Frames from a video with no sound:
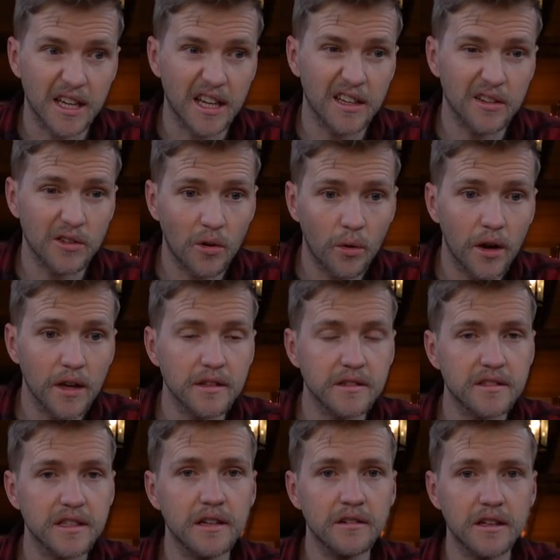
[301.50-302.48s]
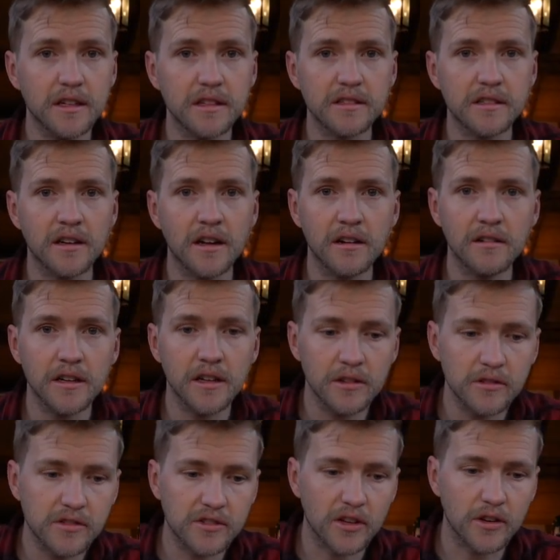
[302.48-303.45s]
in quite serious
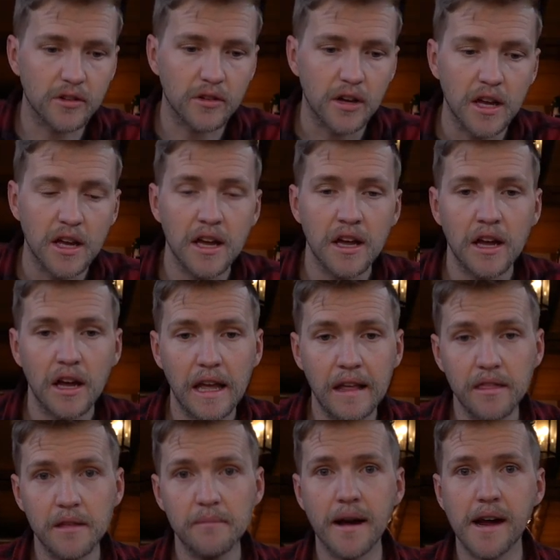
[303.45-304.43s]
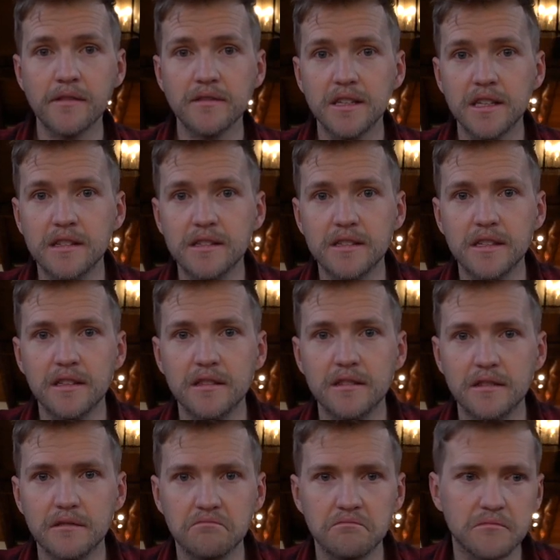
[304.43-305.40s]
scenarios. So in the mountains
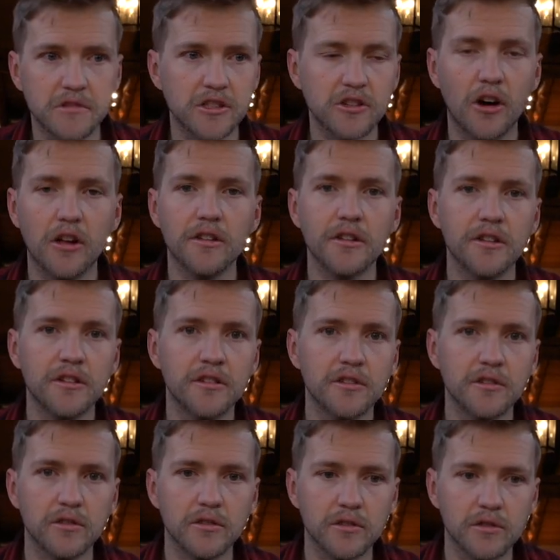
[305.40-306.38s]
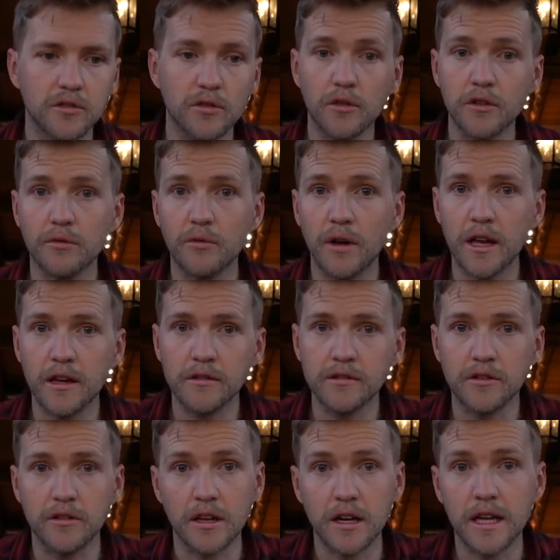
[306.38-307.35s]
in Scotland or North
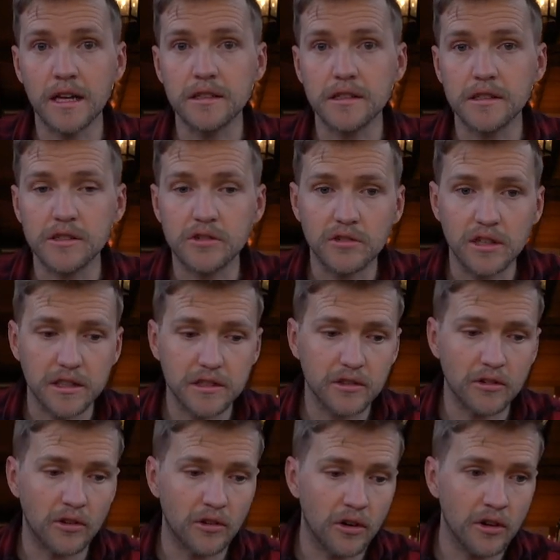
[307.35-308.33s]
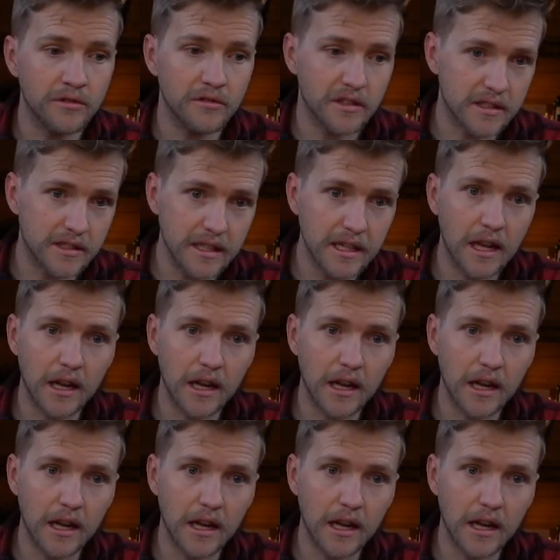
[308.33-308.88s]
Wales or the Lake District or on the sea